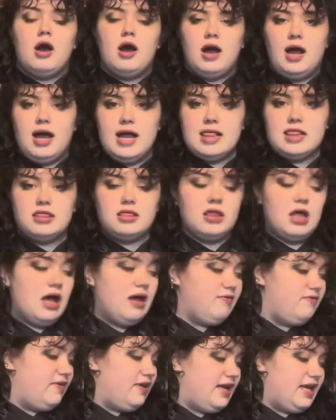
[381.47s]
I
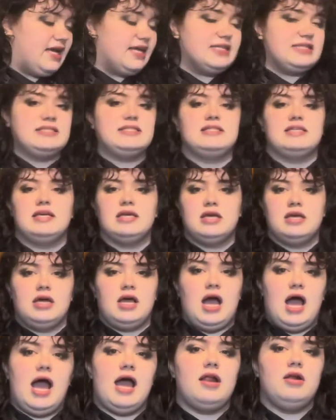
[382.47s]
love it.
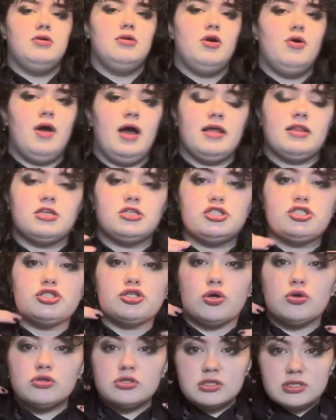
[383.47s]
I don't know how the
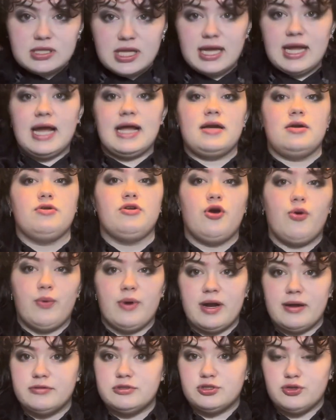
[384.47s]
shoulder, like I don't know
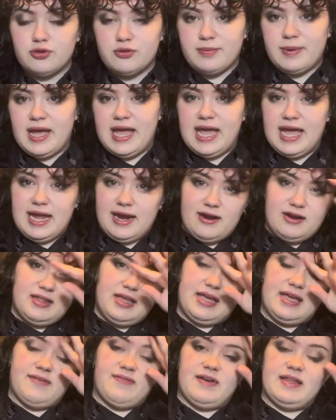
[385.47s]
what I would do with my hair,
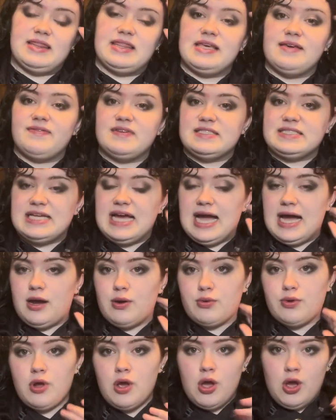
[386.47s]
like if I'd leave it
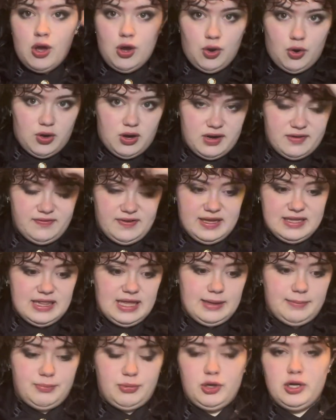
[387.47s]
down or if I'd
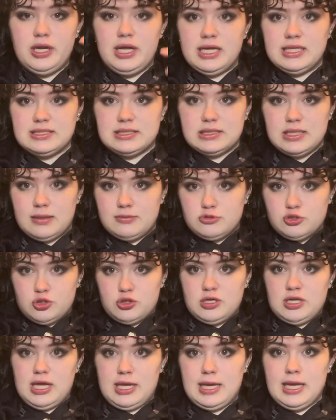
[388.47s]
like put it in some
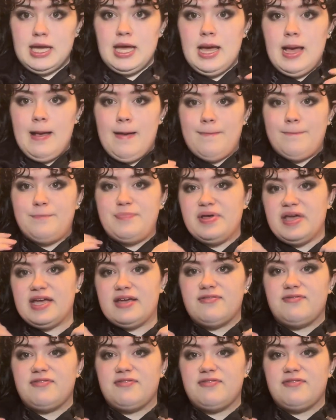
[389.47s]
sort of like big